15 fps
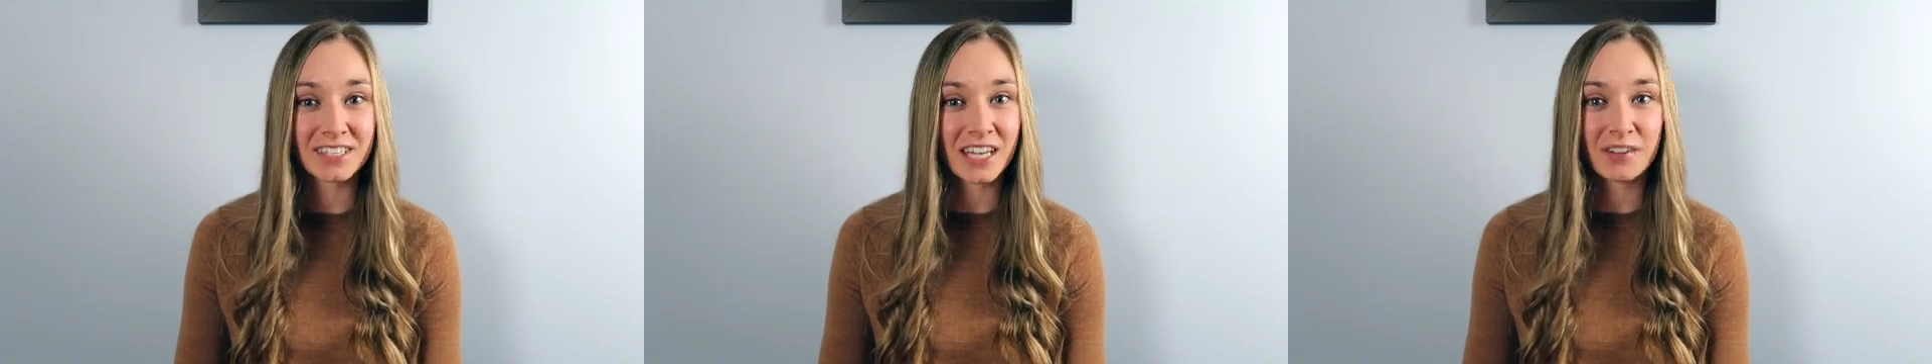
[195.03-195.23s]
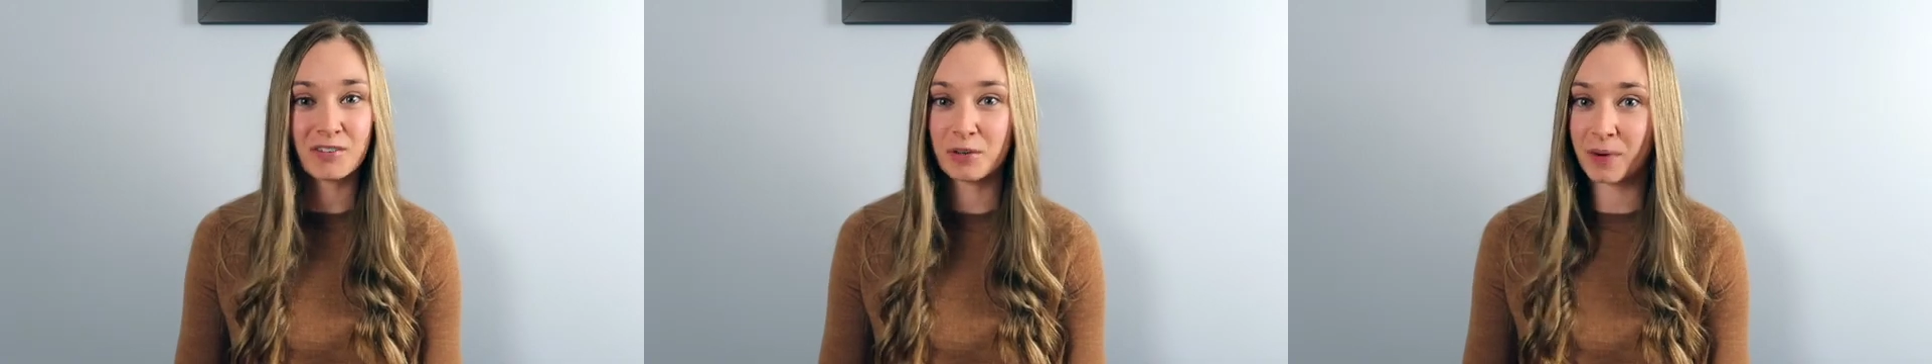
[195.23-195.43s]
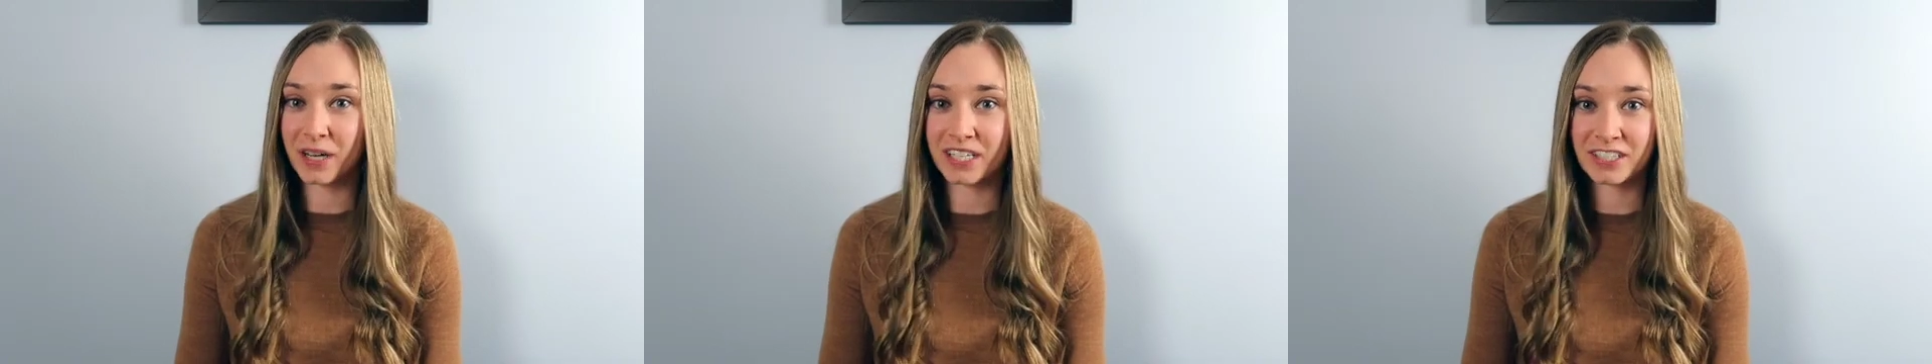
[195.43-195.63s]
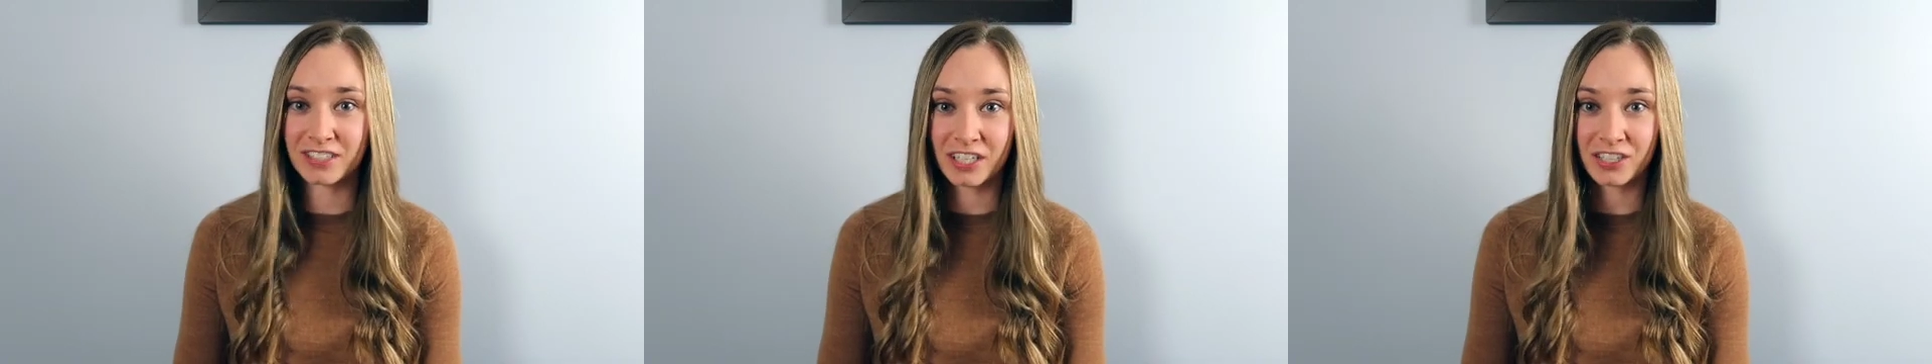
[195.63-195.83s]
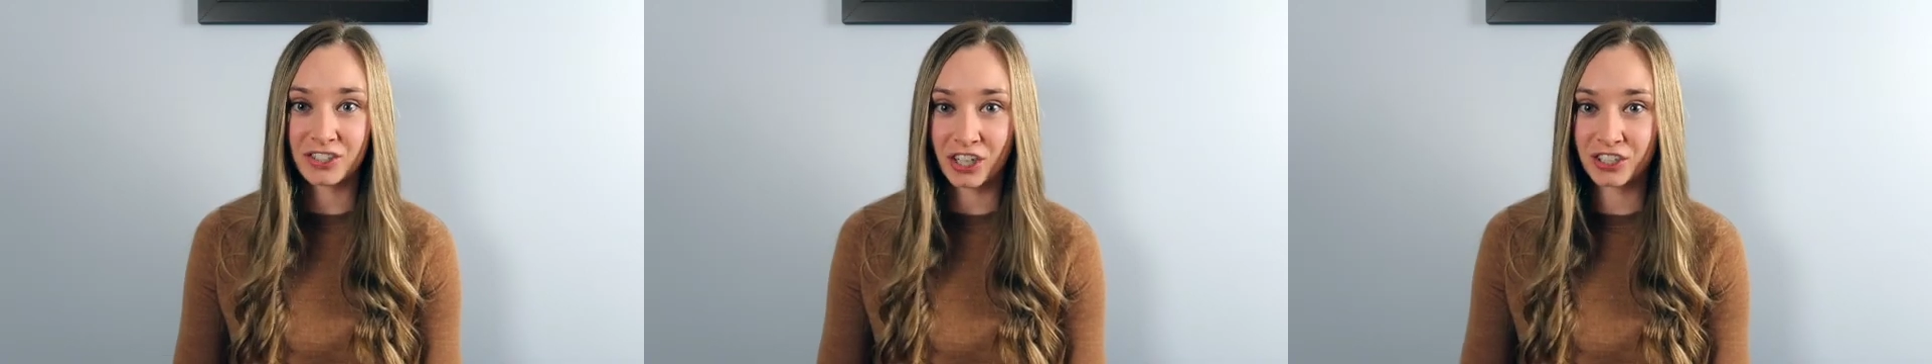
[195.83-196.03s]
everybody's
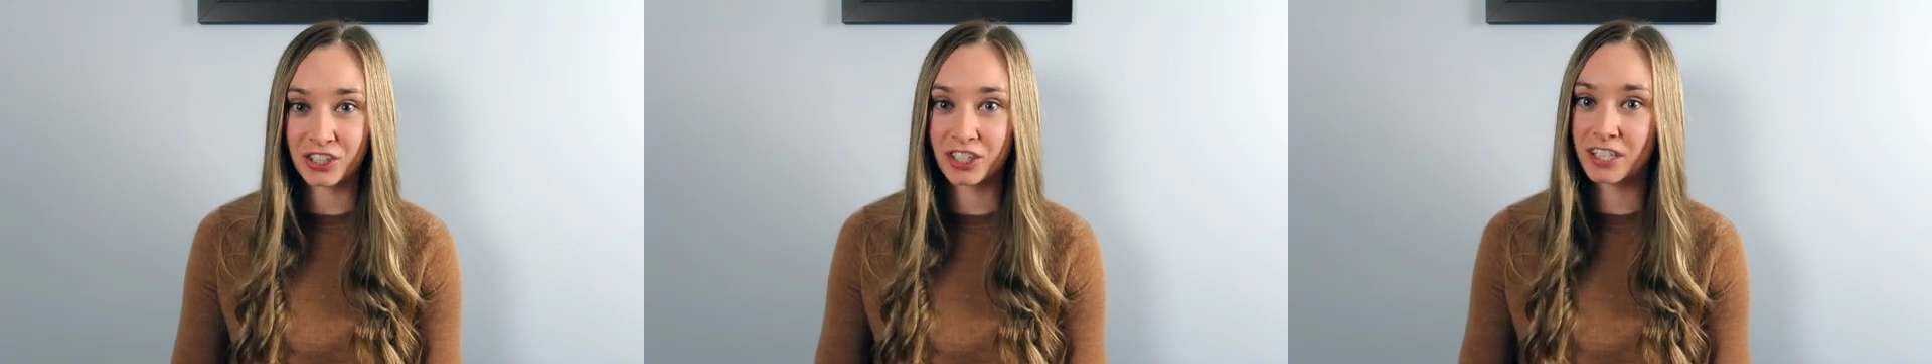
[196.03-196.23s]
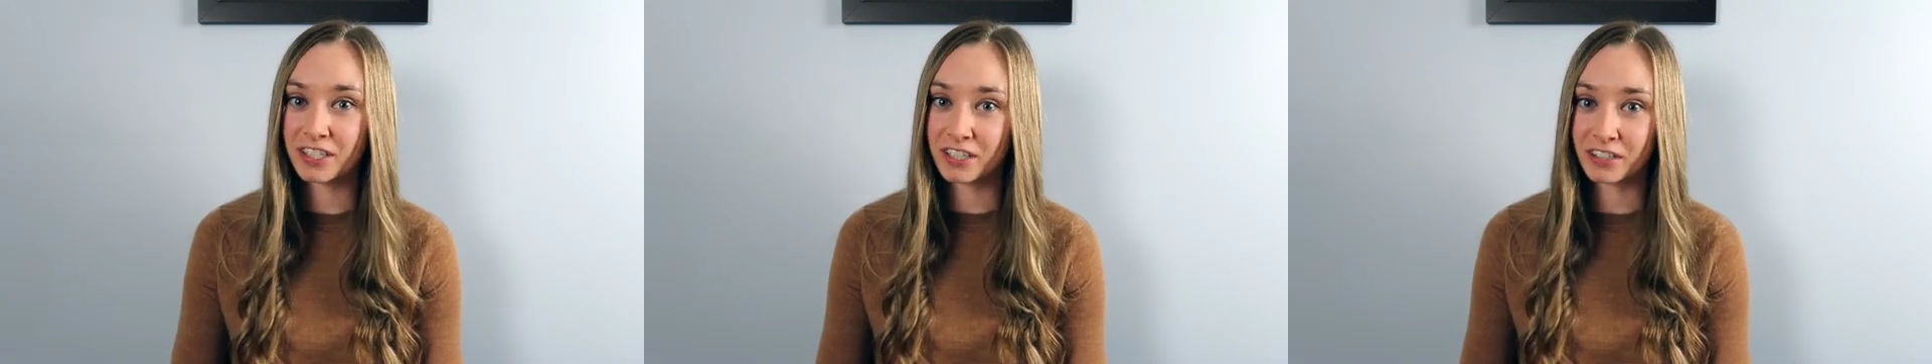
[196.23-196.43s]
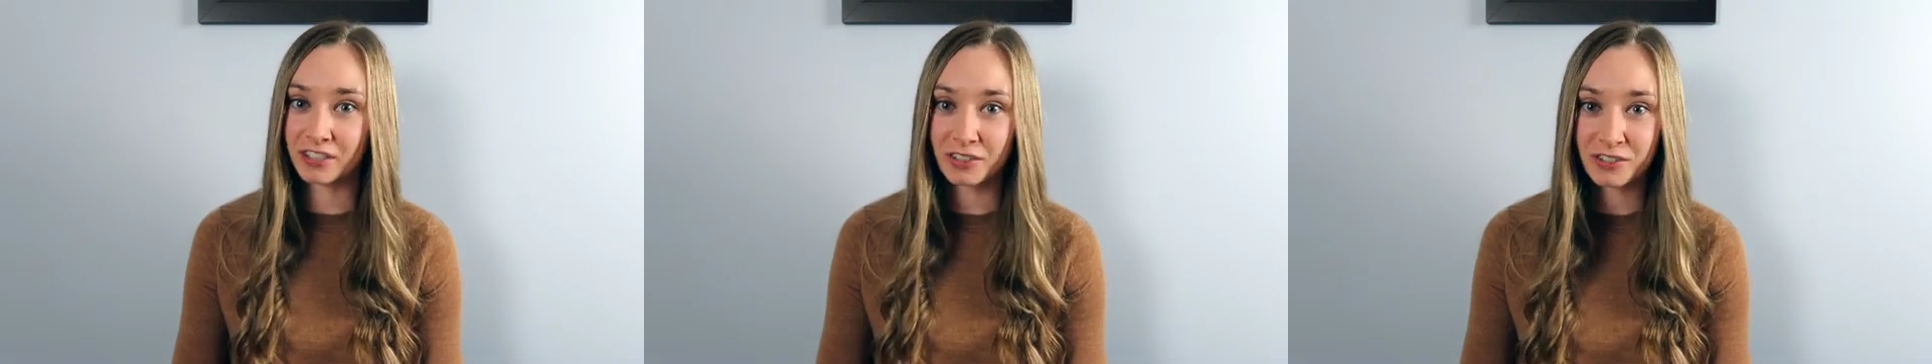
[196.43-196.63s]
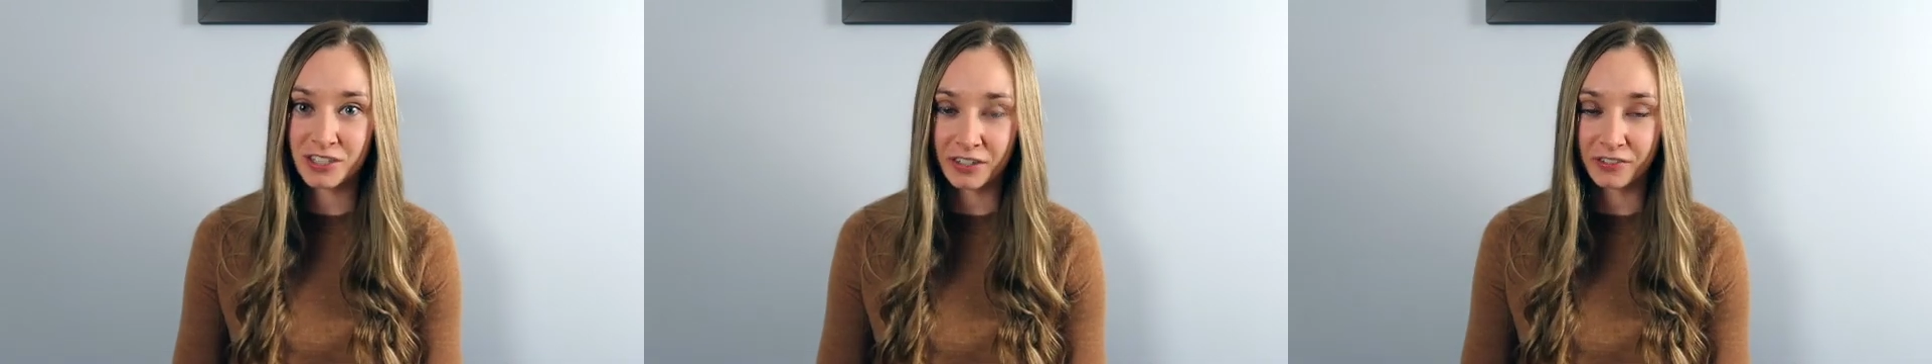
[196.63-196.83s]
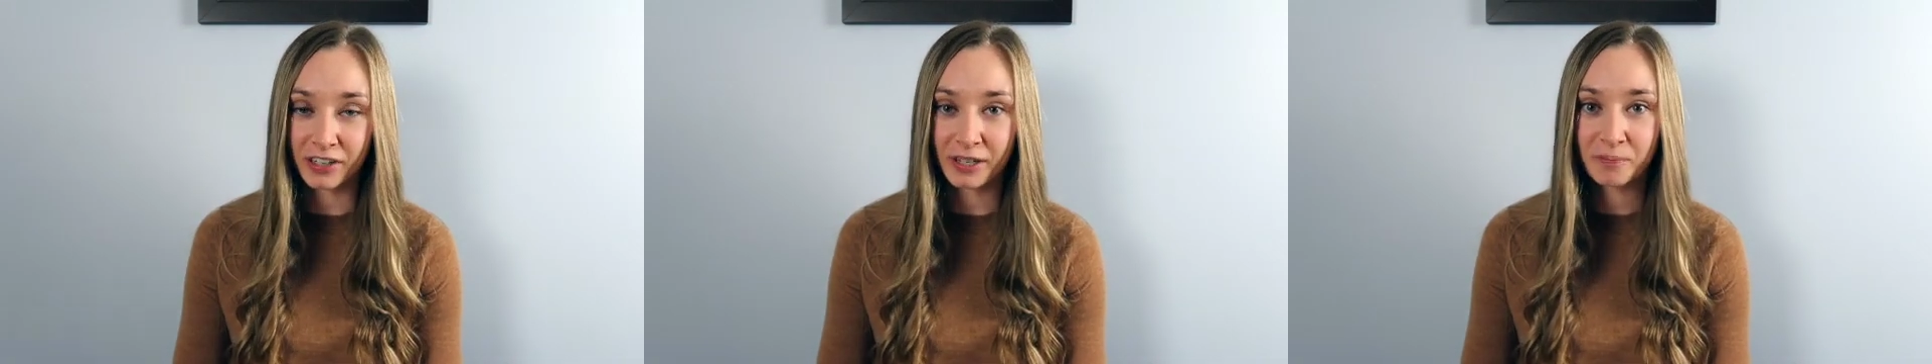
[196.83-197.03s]
digestion is a little
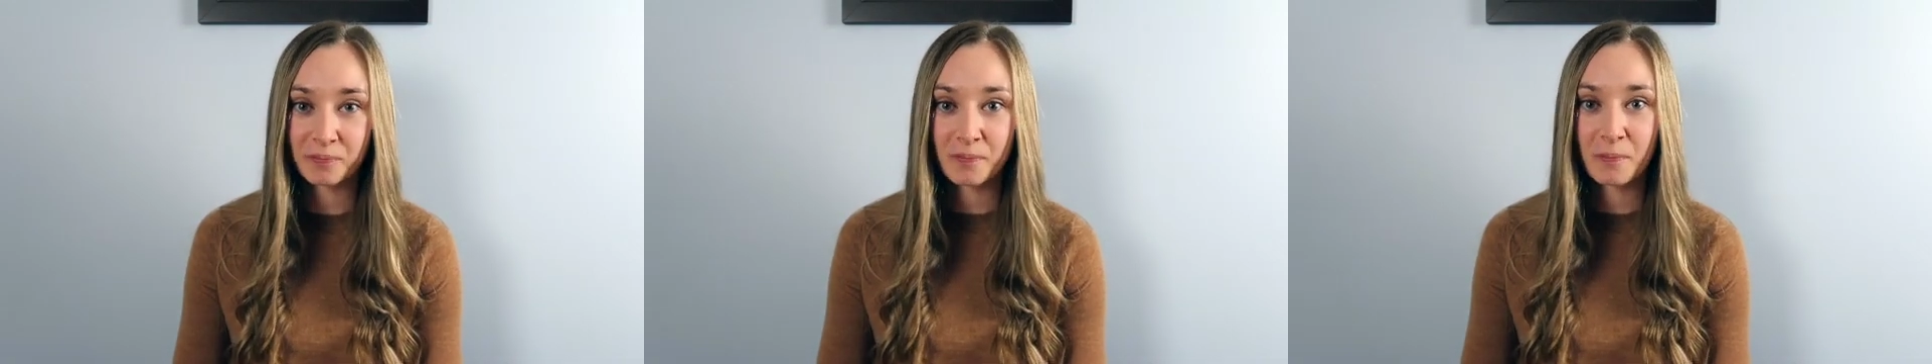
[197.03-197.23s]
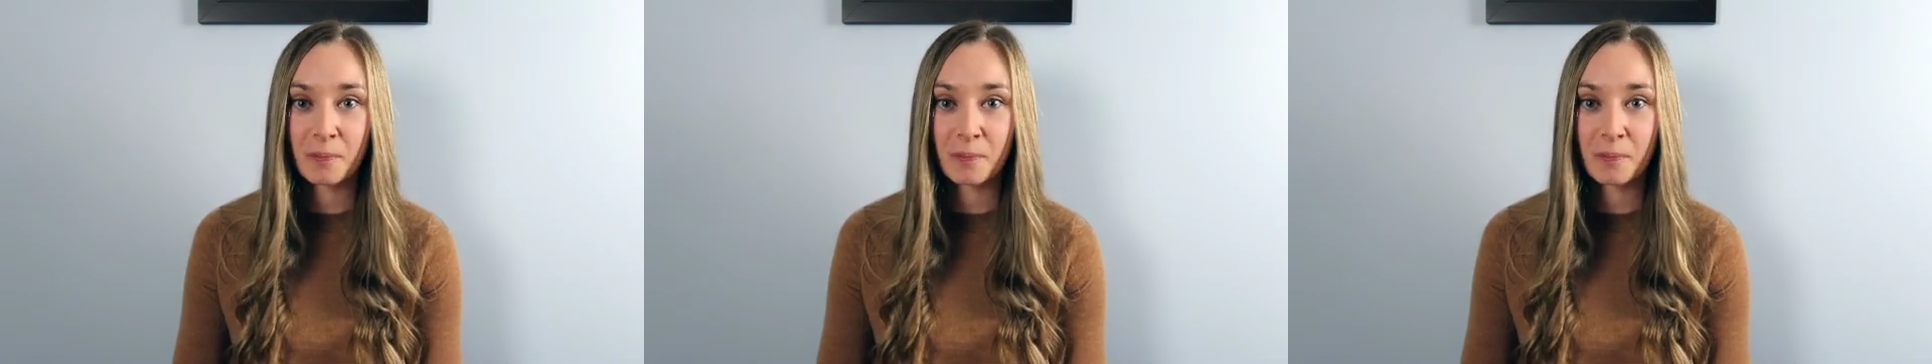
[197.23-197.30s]
different.